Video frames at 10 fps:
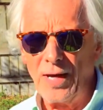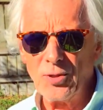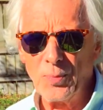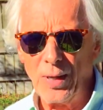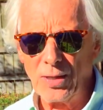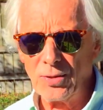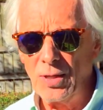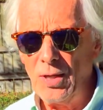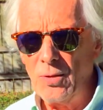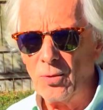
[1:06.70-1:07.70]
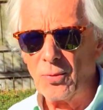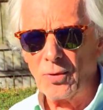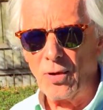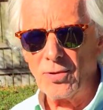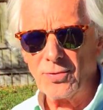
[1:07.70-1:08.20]
aspects with
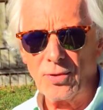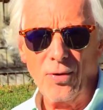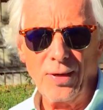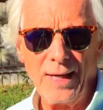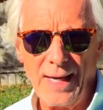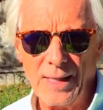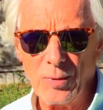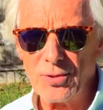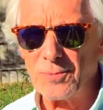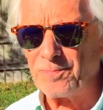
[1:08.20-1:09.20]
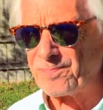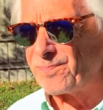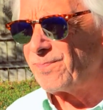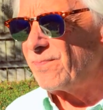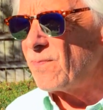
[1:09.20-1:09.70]
regards to growing cannabis.
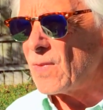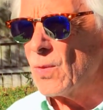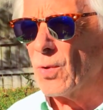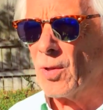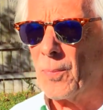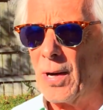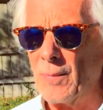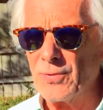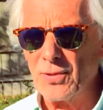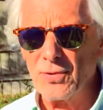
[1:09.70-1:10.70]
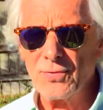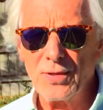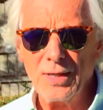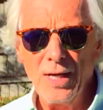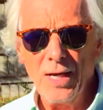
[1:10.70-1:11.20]
One of the problems is the